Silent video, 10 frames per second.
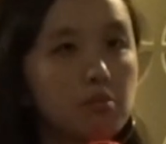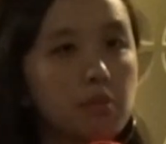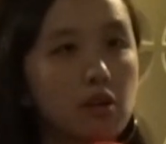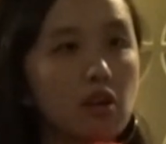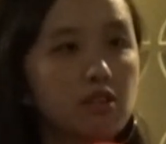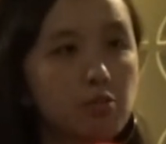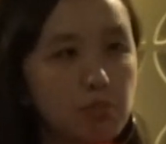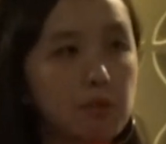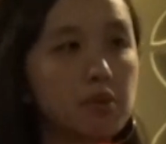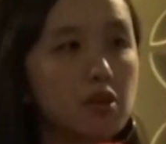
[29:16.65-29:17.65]
because
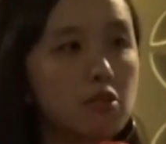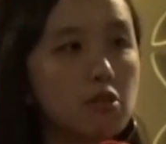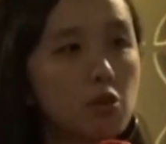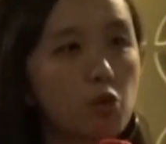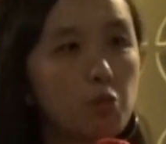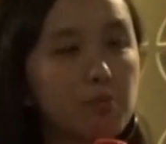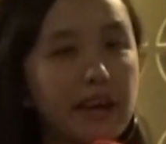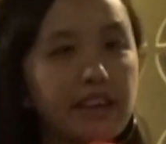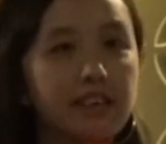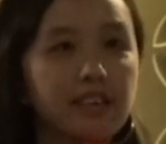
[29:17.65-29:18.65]
people
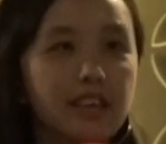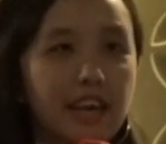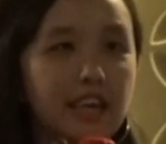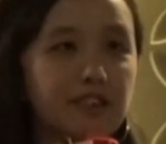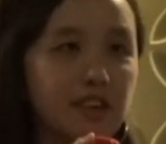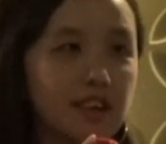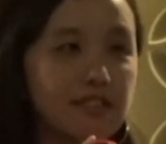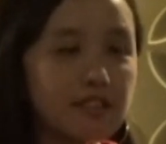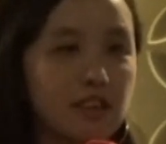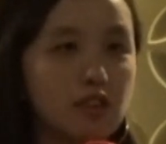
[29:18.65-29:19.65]
might
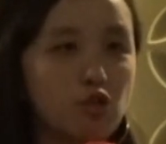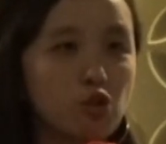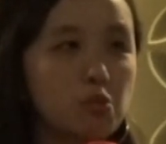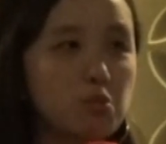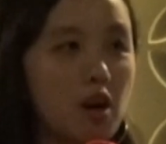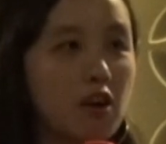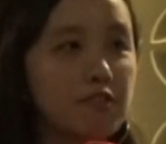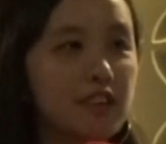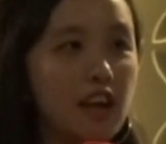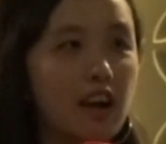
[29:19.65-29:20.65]
adjust the zoom
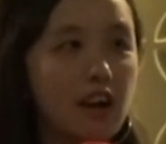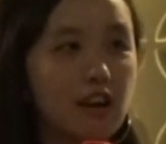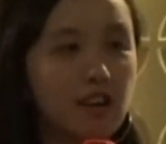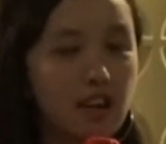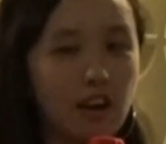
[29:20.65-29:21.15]
of their